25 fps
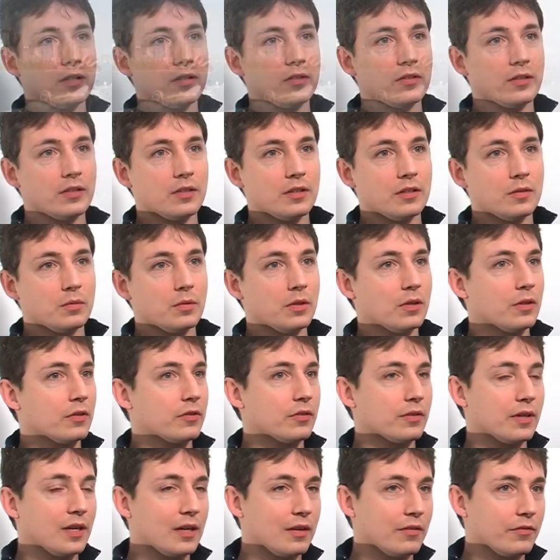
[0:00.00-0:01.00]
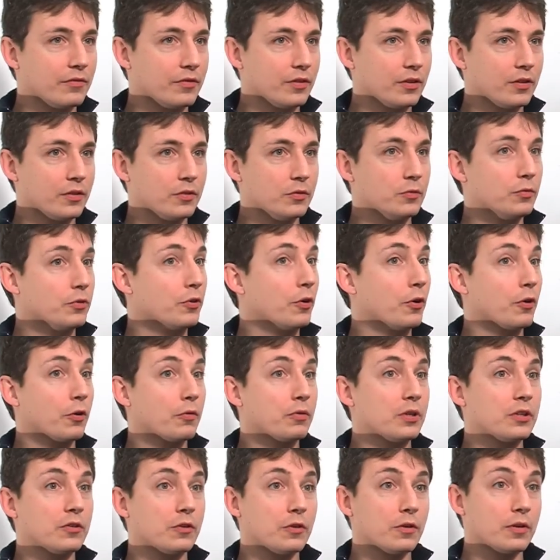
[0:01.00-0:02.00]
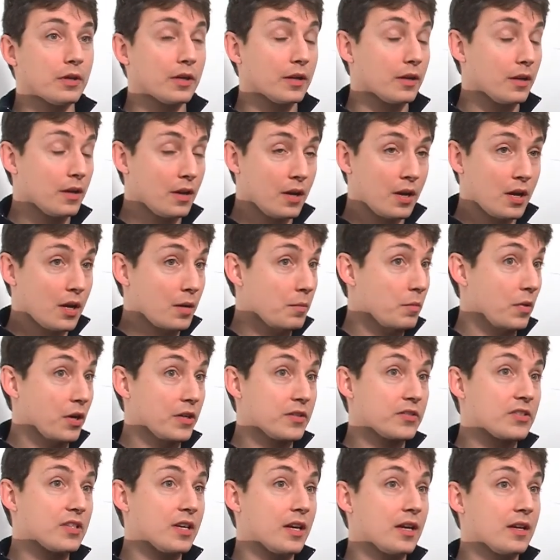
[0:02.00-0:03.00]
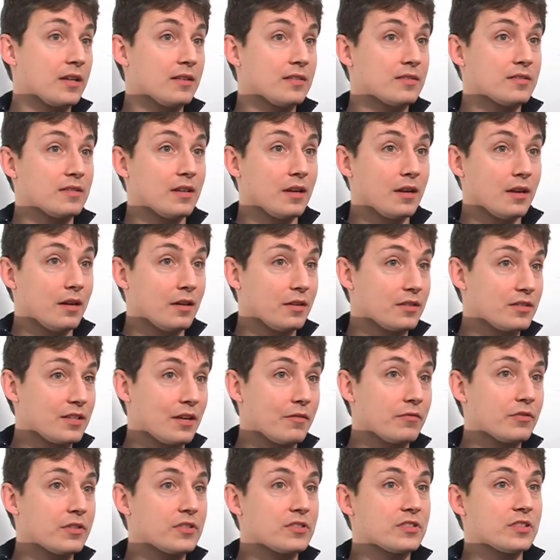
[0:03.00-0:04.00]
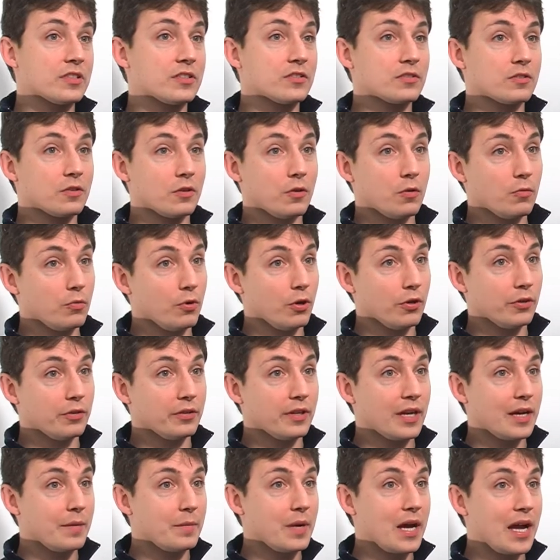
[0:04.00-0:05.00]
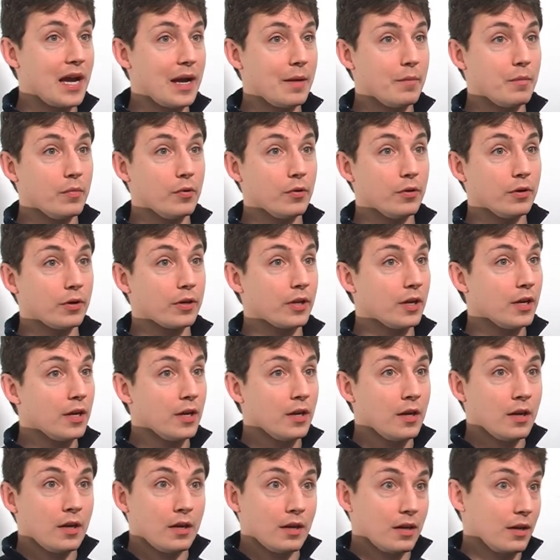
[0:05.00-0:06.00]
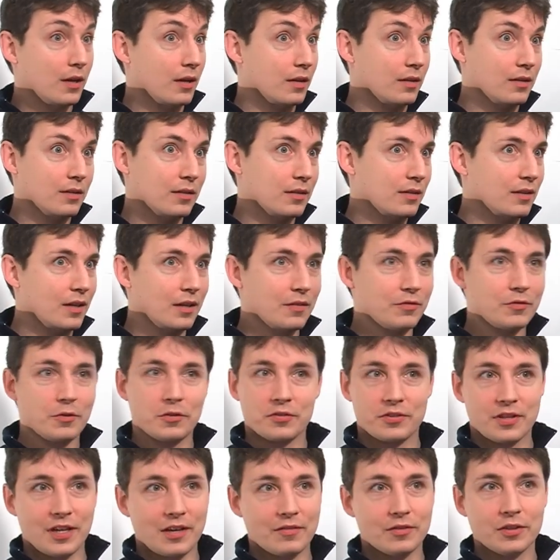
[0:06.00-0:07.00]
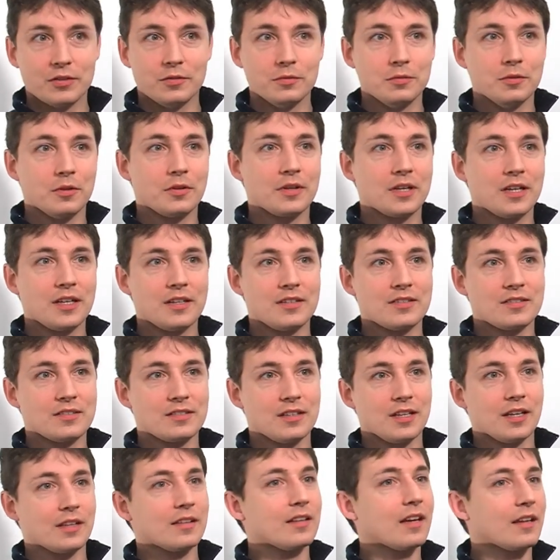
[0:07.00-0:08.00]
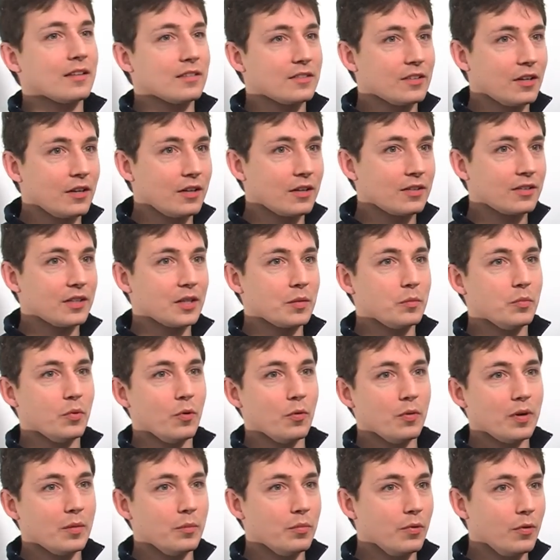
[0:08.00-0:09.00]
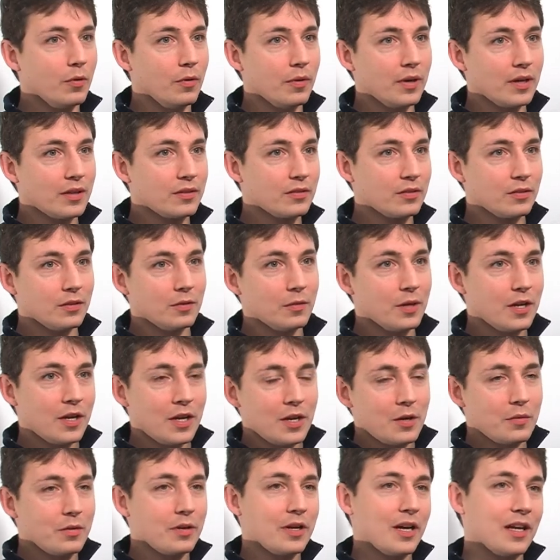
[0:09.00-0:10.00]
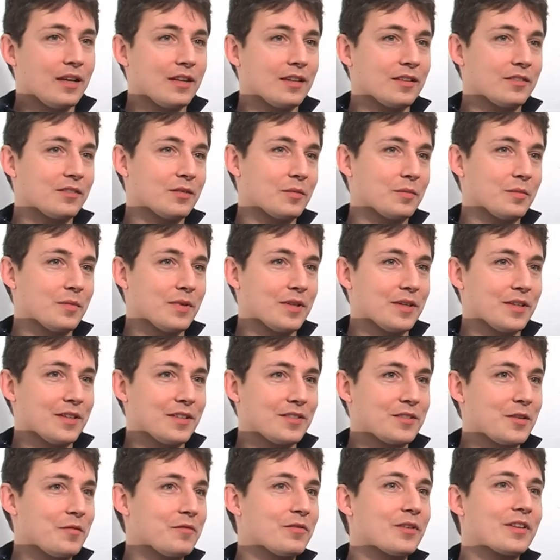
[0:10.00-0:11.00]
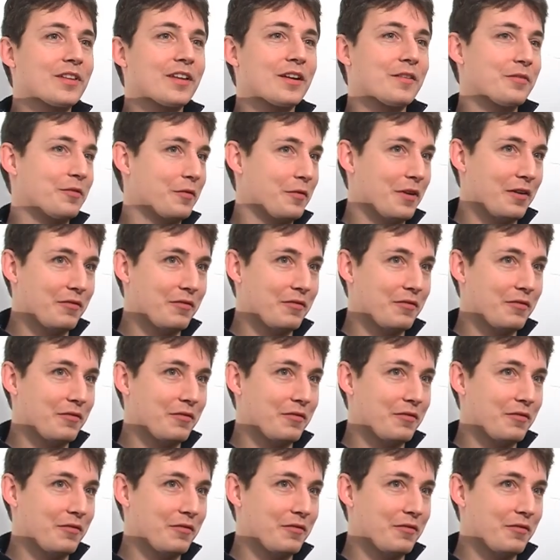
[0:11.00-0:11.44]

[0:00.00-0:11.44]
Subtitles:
is in it. We also have New York returning, Marseille is there, San Francisco, Rotterdam, Hamburg, and then of course you have the new locations like the Antarctic, Bora Bora. So we're adding something there for